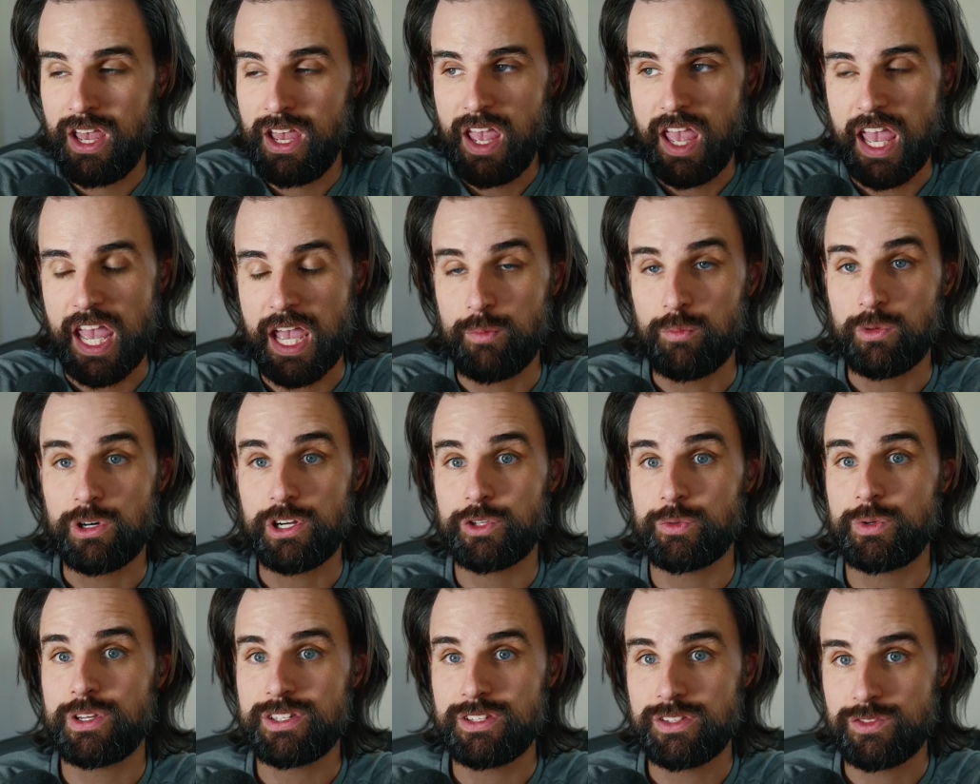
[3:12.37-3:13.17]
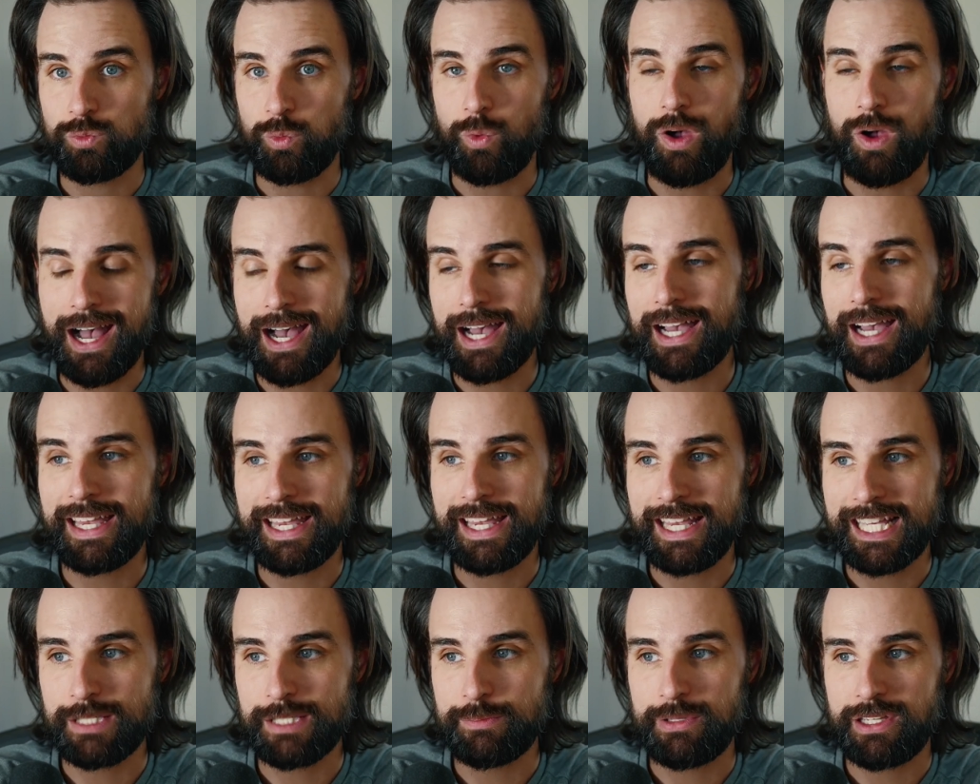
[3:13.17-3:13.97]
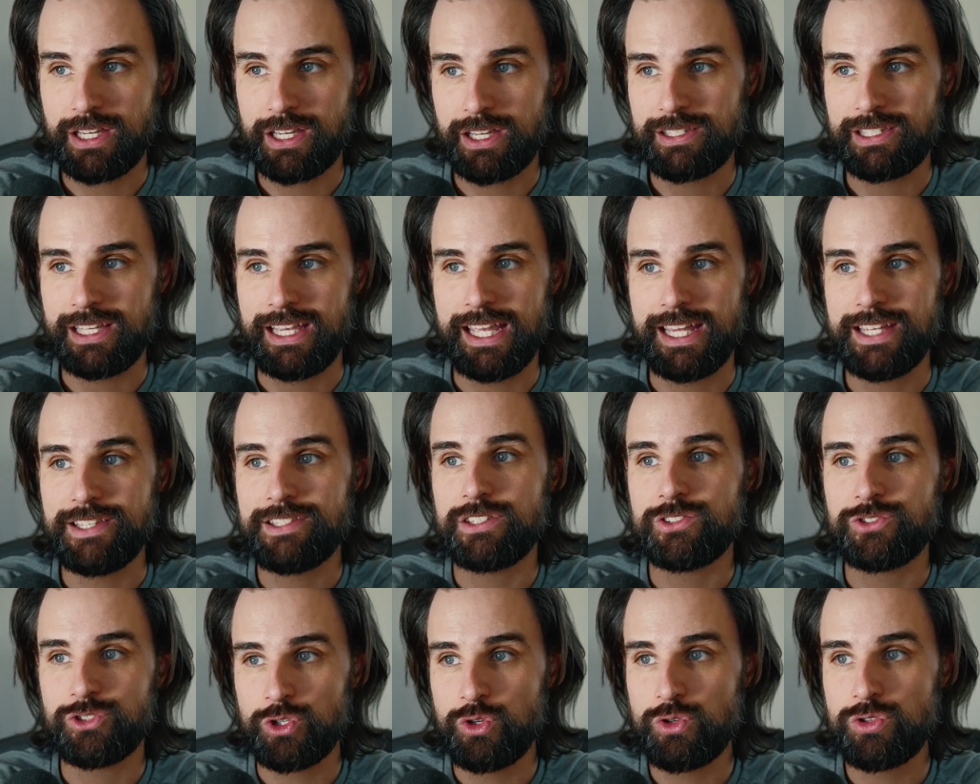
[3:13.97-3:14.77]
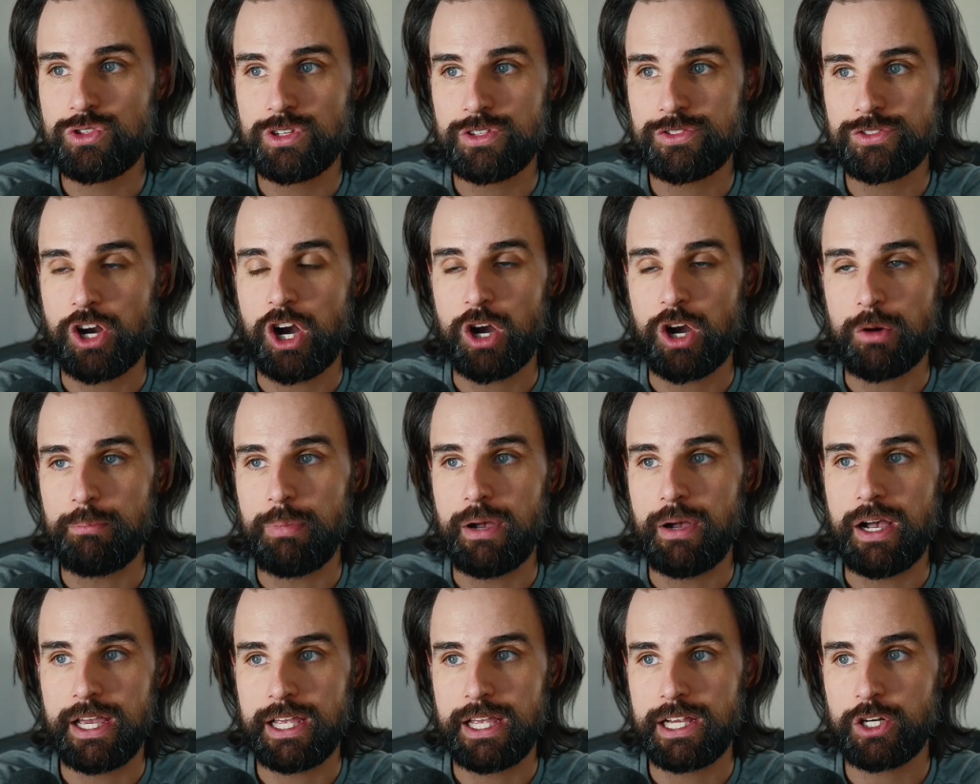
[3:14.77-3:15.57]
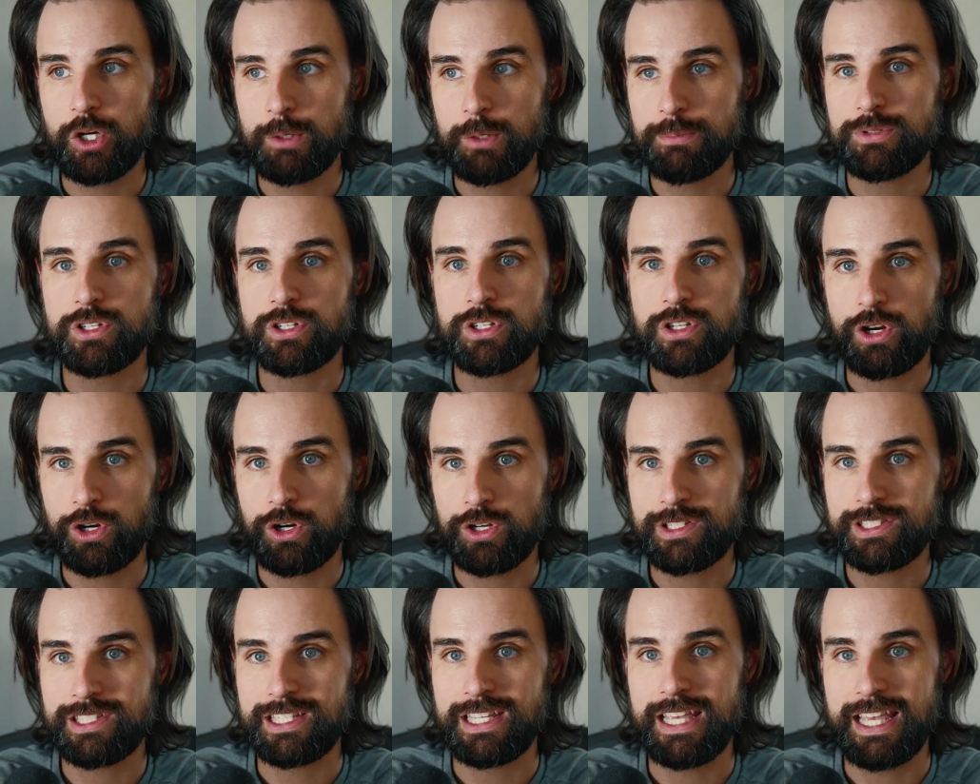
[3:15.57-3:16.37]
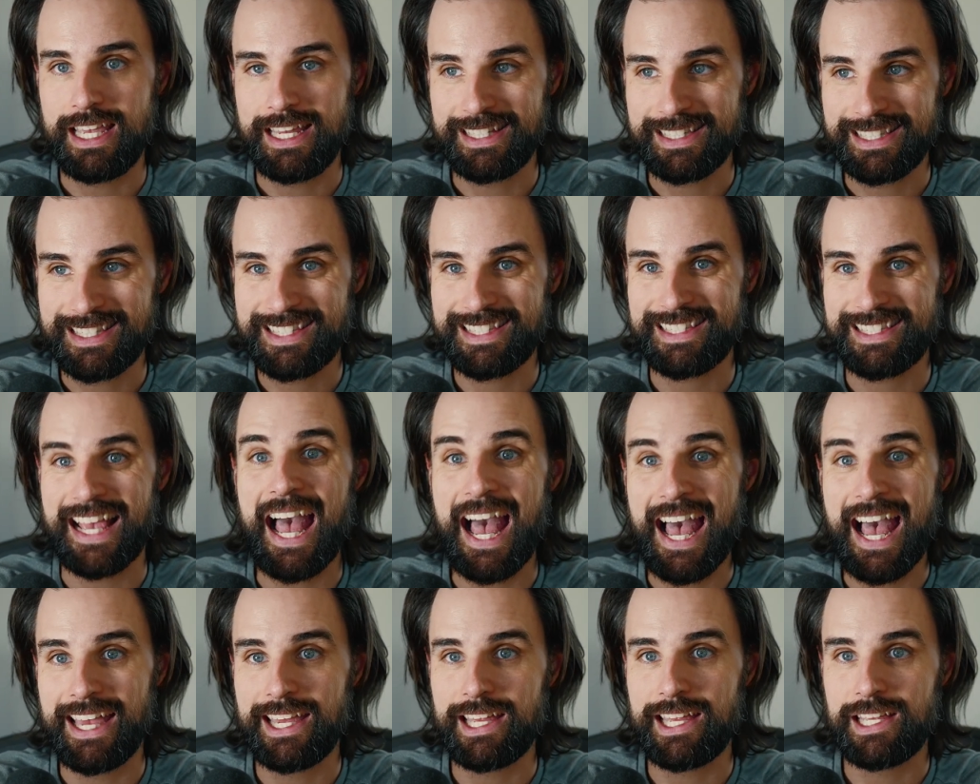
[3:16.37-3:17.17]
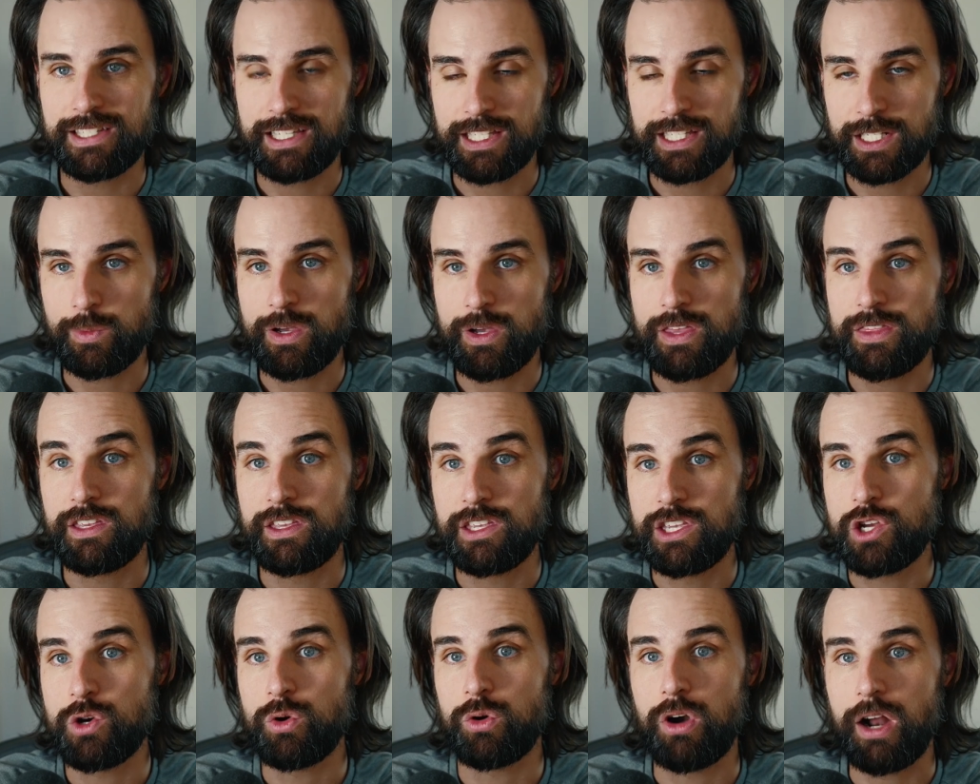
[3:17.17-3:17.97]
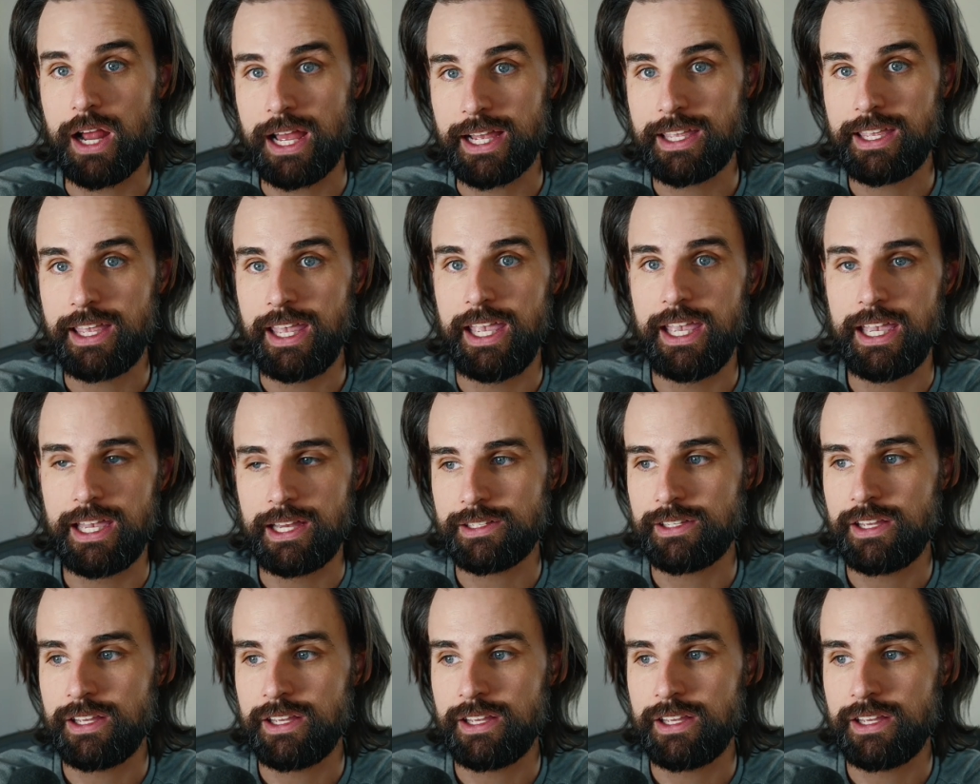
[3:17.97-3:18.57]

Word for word: And one of the reasons why is because institutions are buying cryptocurrency in size in a way that you or I can't